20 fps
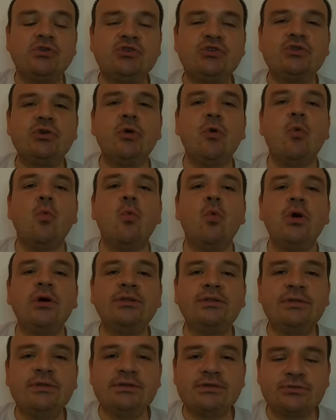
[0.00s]
So
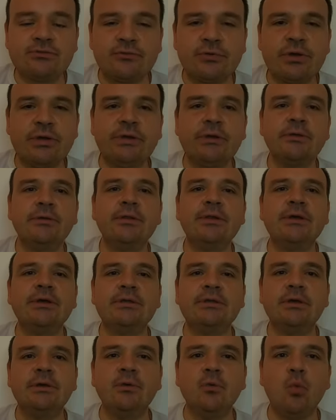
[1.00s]
what is
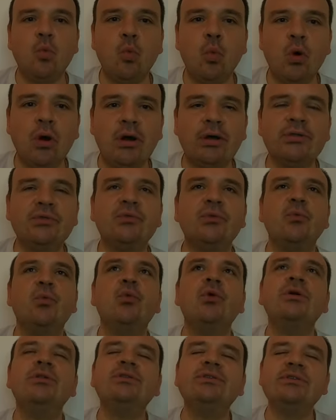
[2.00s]
regulating
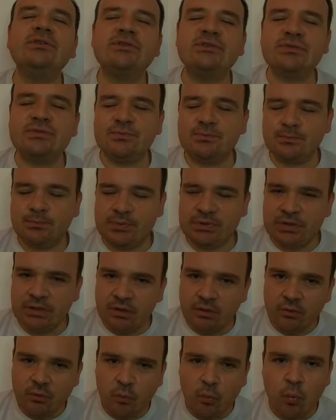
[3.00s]
what? What is
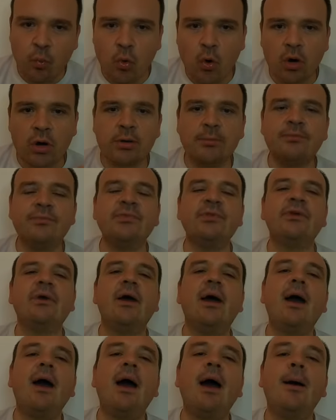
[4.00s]
being
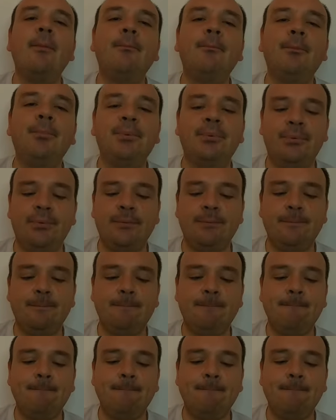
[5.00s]
warmed up?